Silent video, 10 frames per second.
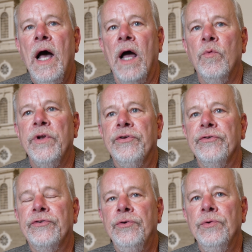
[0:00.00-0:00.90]
I went to
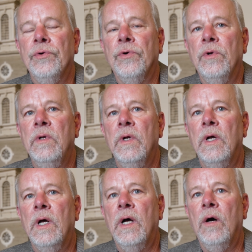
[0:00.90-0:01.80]
school,
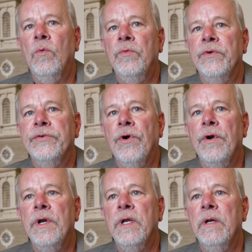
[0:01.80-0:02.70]
uh,
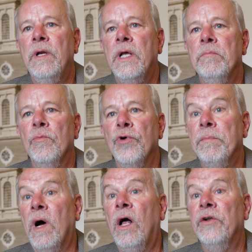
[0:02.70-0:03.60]
started in, in marine
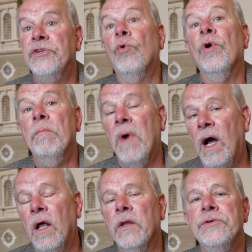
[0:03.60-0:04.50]
biology or in
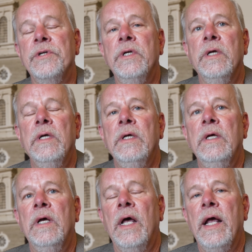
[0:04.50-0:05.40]
biology,
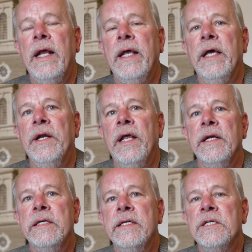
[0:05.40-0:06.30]
and
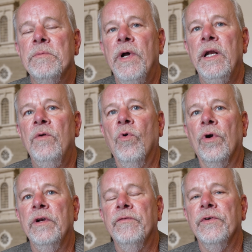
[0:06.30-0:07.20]
anticipated
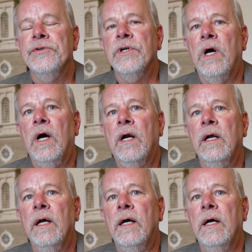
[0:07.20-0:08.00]
working for Jacques.